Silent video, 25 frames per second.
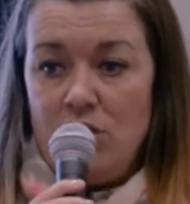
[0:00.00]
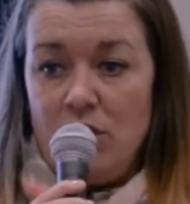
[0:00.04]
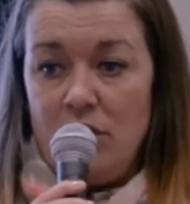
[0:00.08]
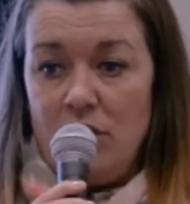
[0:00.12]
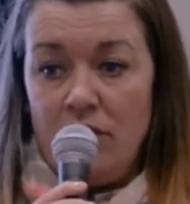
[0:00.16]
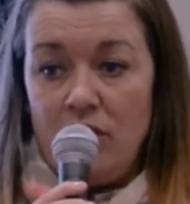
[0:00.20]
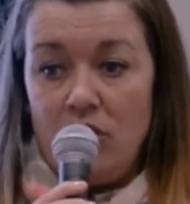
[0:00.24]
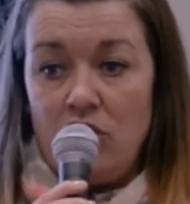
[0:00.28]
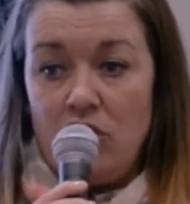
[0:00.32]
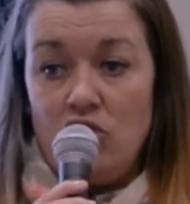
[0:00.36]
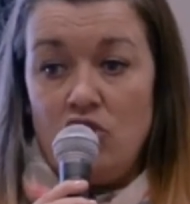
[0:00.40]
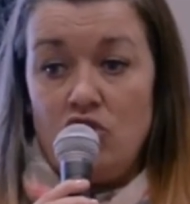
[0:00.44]

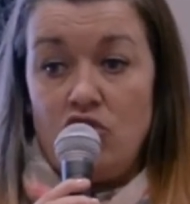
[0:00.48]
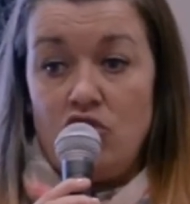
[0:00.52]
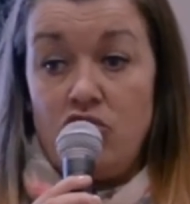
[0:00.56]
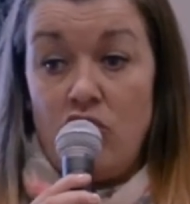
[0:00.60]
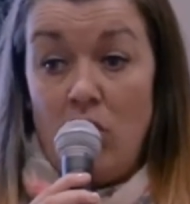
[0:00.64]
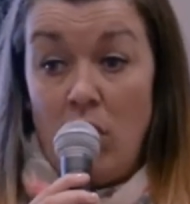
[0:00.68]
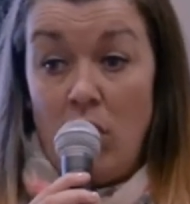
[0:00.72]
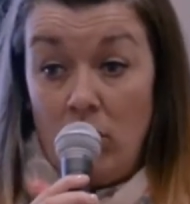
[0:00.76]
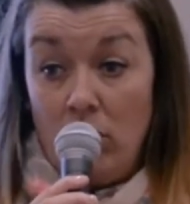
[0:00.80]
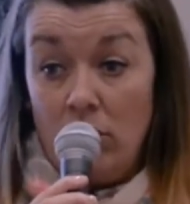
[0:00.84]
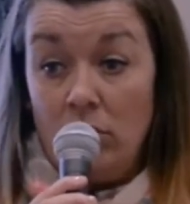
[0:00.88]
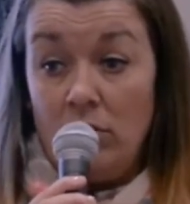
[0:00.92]
of
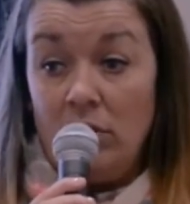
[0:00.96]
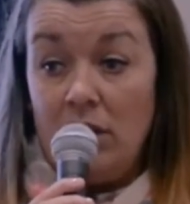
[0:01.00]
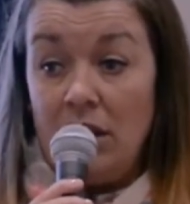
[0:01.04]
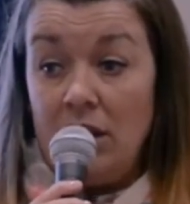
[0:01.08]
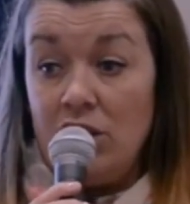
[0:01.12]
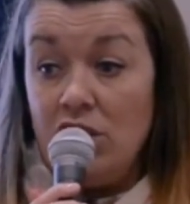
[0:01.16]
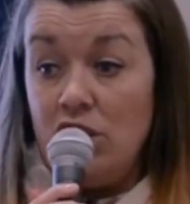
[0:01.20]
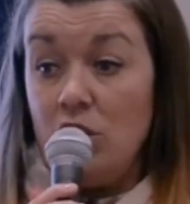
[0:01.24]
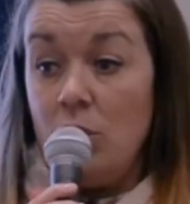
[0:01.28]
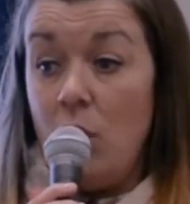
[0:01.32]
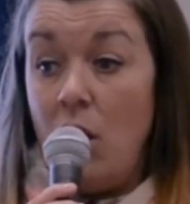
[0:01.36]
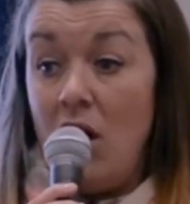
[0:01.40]
control
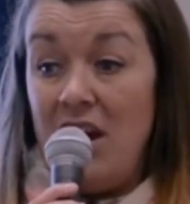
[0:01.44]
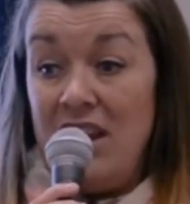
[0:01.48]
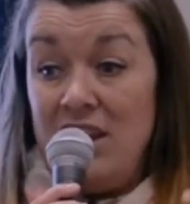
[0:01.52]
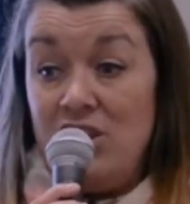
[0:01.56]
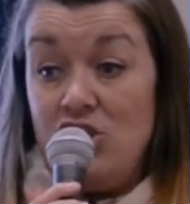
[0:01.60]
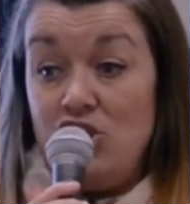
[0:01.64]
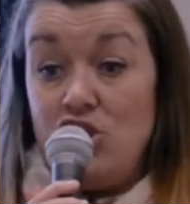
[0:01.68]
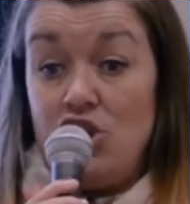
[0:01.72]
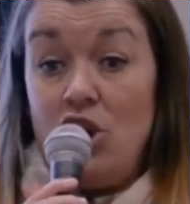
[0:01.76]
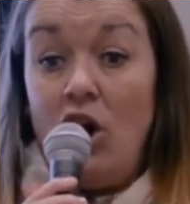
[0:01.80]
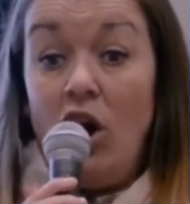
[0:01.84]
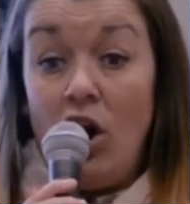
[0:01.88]
and you are
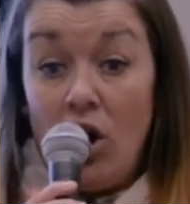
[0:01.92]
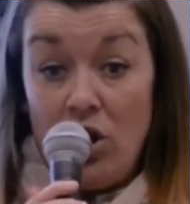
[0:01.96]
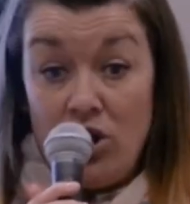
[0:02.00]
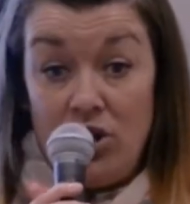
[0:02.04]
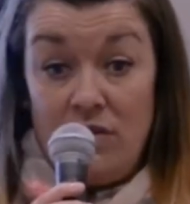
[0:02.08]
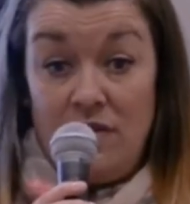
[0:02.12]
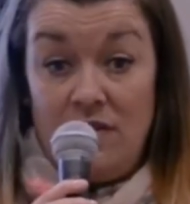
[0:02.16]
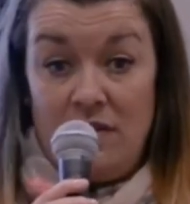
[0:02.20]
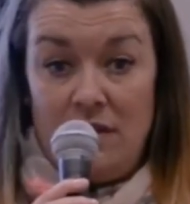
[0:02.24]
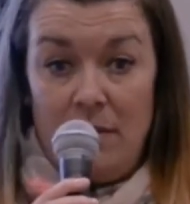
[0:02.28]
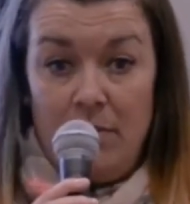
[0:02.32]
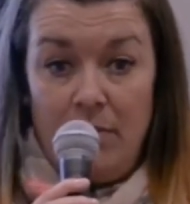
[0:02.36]
in charge
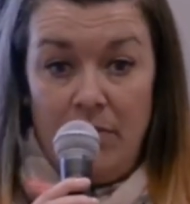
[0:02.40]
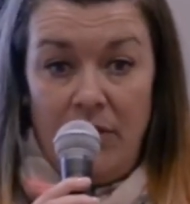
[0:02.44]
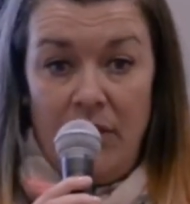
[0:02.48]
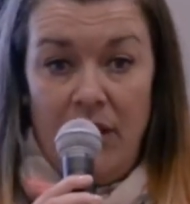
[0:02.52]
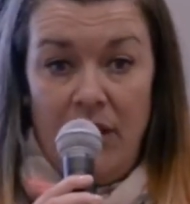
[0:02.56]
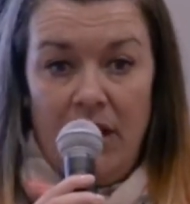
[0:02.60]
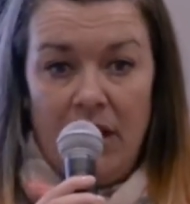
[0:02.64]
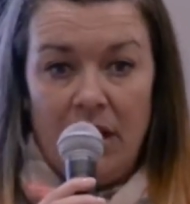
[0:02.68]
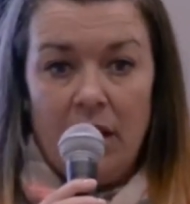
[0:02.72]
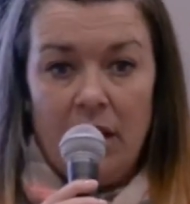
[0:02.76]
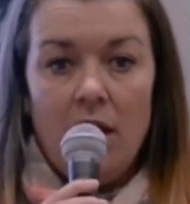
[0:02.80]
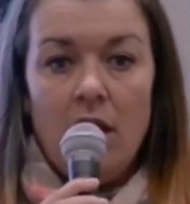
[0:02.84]
of
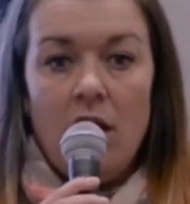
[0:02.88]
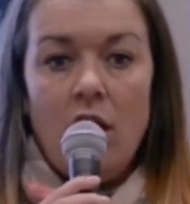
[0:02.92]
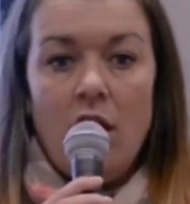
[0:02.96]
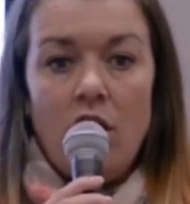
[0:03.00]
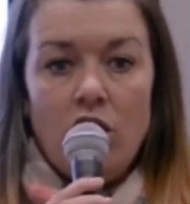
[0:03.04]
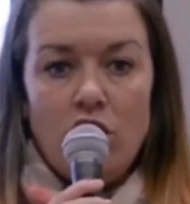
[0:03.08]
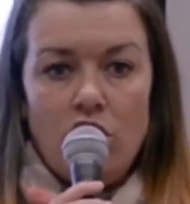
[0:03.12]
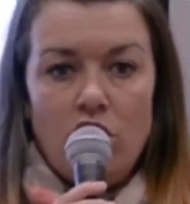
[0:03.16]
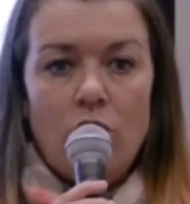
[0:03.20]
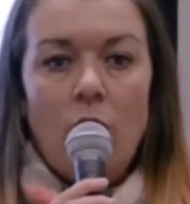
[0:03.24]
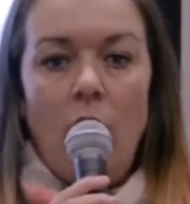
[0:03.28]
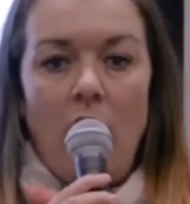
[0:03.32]
something,
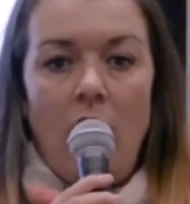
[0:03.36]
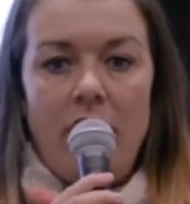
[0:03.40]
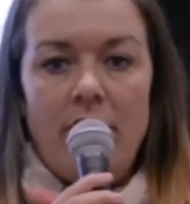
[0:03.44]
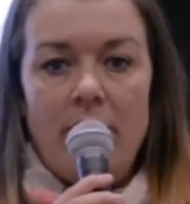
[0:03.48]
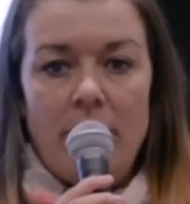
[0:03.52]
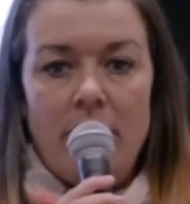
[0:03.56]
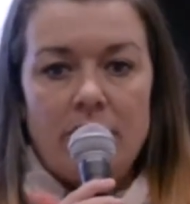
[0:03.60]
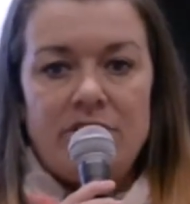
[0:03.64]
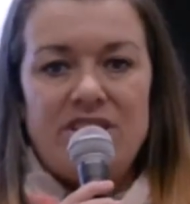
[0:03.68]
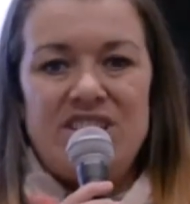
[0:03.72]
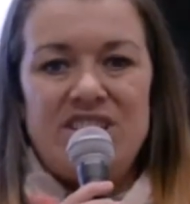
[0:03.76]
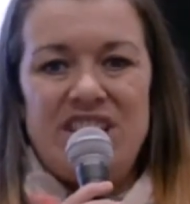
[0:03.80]
you are the
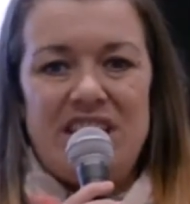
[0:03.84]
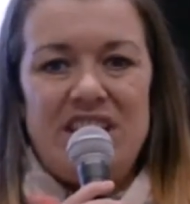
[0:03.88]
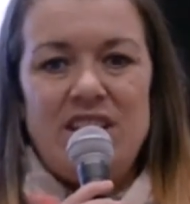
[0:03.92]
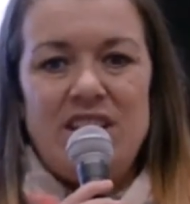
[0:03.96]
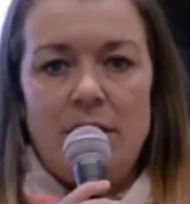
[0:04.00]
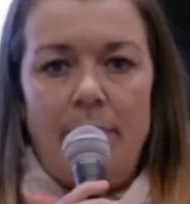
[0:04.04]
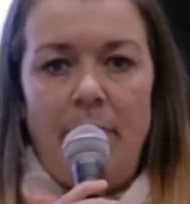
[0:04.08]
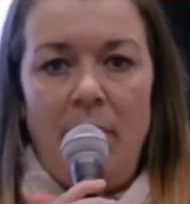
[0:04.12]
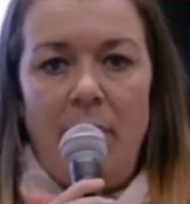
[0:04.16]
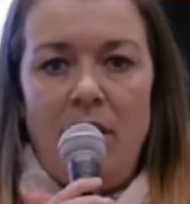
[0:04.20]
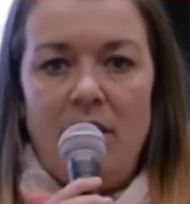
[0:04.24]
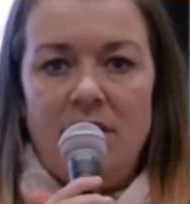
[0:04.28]
most
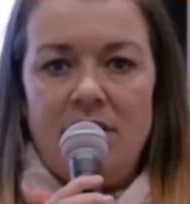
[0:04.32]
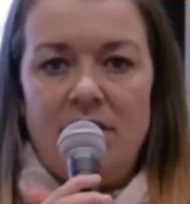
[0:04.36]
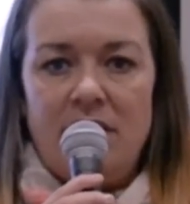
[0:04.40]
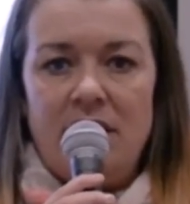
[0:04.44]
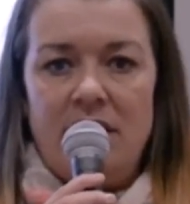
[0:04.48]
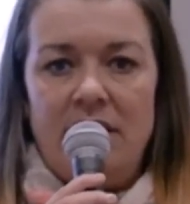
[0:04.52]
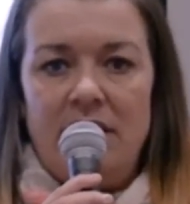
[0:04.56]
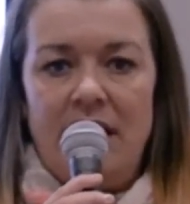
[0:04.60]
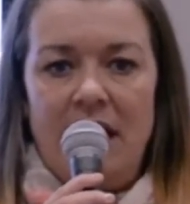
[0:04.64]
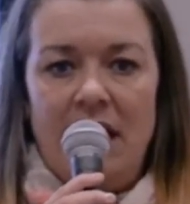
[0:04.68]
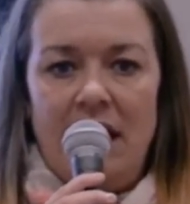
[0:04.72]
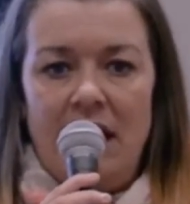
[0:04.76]
senior person
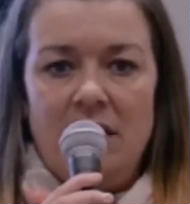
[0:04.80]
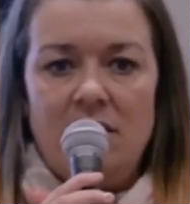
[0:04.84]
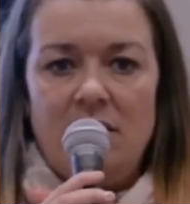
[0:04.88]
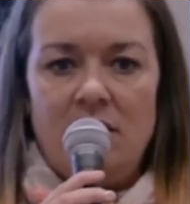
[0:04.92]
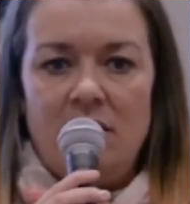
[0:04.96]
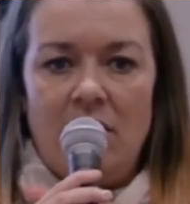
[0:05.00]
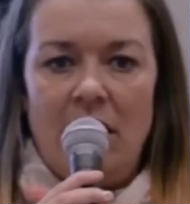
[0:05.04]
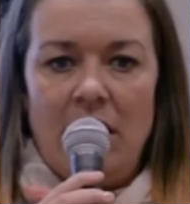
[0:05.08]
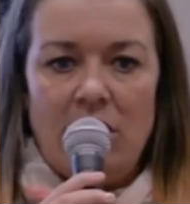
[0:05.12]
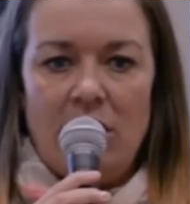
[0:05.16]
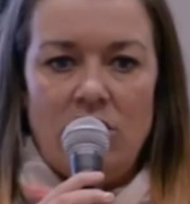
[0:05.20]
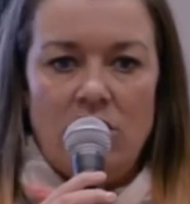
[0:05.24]
in that
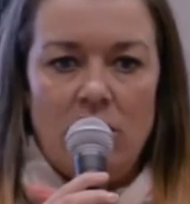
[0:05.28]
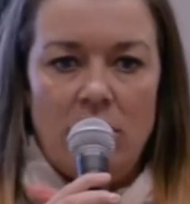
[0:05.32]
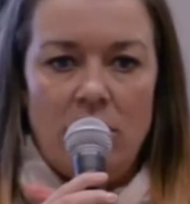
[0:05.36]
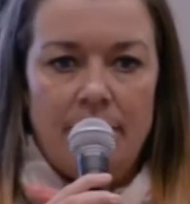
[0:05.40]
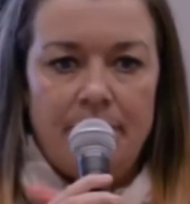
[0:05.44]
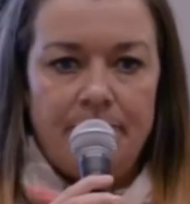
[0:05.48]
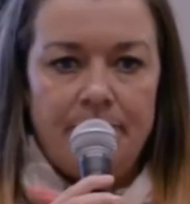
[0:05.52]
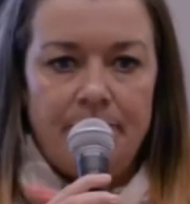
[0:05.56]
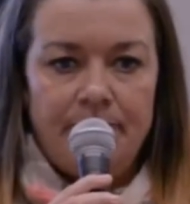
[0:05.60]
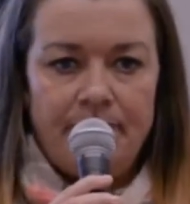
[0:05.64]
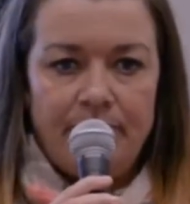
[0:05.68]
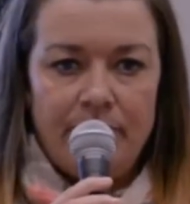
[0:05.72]
interaction.
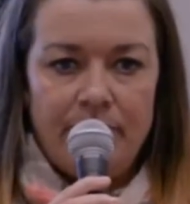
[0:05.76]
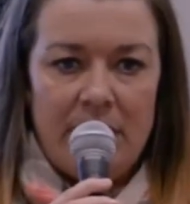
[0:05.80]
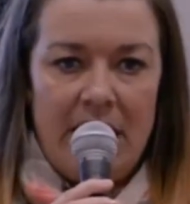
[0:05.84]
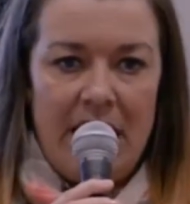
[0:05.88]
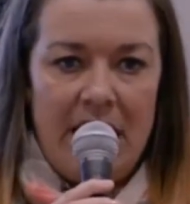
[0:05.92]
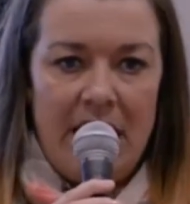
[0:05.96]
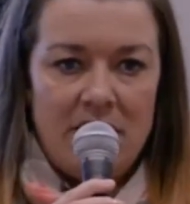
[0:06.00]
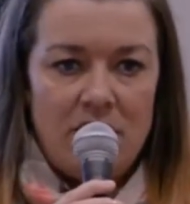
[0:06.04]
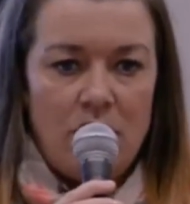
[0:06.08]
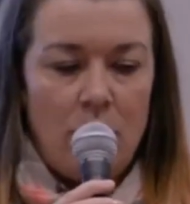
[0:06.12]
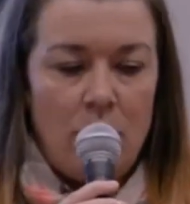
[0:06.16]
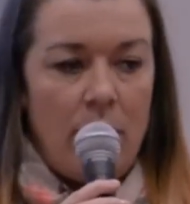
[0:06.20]

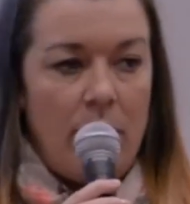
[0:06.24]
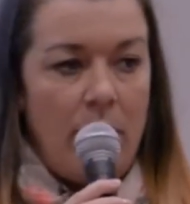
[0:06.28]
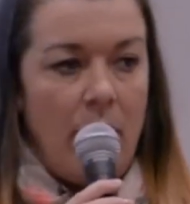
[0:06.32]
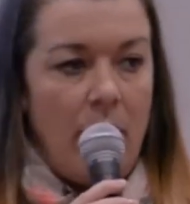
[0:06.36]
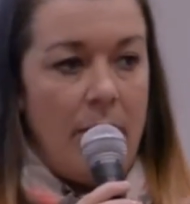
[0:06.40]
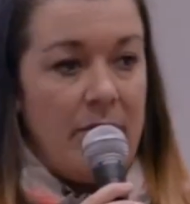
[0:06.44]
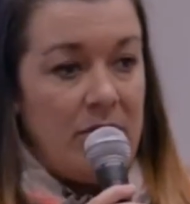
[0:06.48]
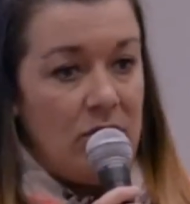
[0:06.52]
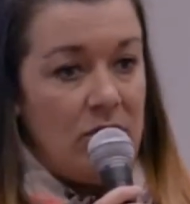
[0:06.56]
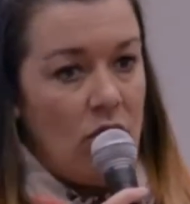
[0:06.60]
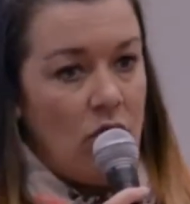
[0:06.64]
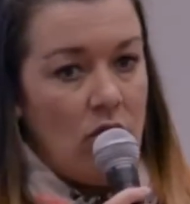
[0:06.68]
Yeah, so we
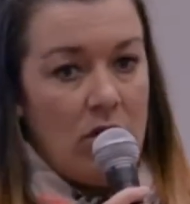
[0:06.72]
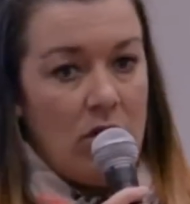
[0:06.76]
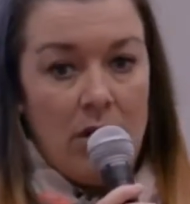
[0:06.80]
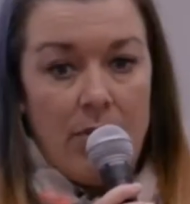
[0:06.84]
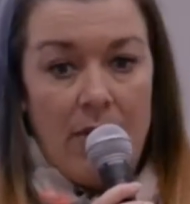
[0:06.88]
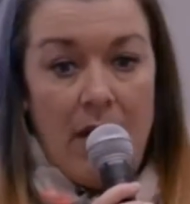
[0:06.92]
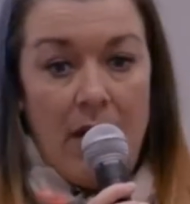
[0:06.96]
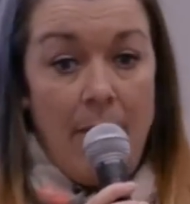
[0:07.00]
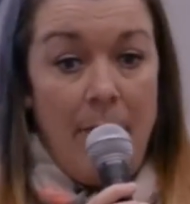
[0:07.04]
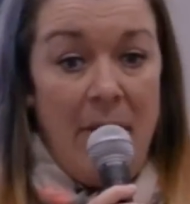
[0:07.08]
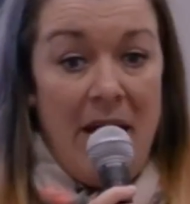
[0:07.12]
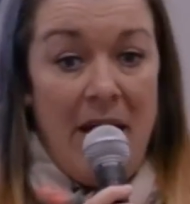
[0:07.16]
might be talking
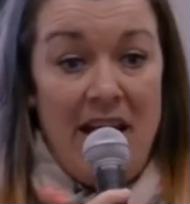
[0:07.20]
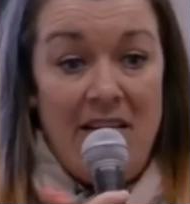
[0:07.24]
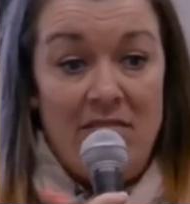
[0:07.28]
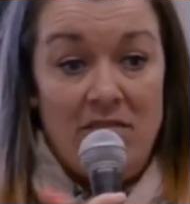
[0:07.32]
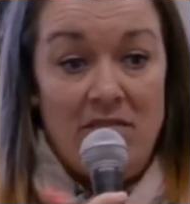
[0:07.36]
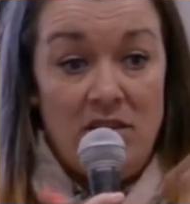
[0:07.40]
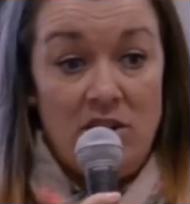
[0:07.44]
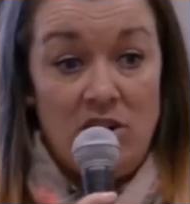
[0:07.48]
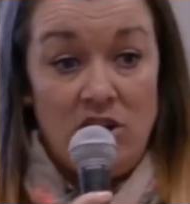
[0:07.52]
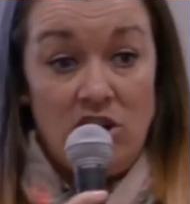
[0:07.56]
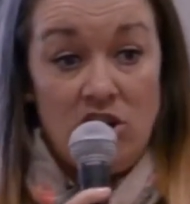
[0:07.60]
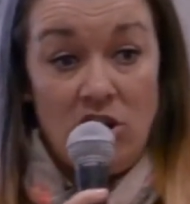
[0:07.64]
about a
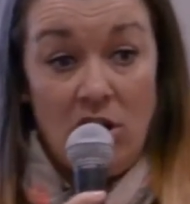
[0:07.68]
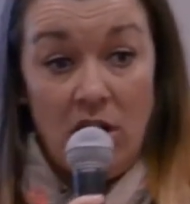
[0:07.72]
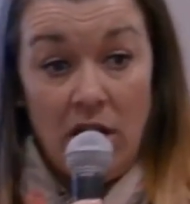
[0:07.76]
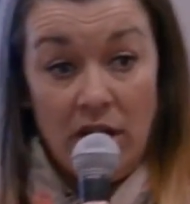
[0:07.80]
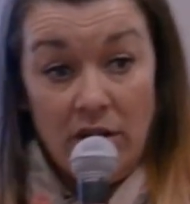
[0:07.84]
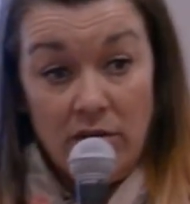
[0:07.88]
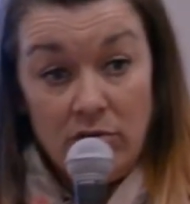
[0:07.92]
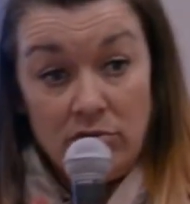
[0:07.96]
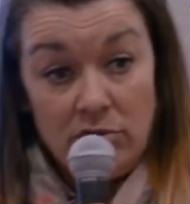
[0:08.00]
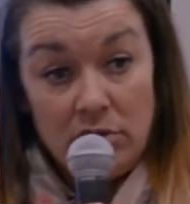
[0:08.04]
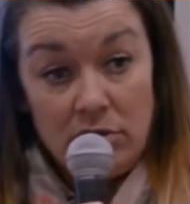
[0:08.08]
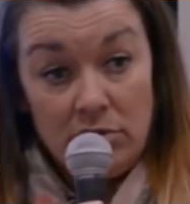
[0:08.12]
parent and a
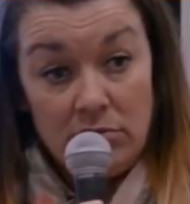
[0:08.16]
child.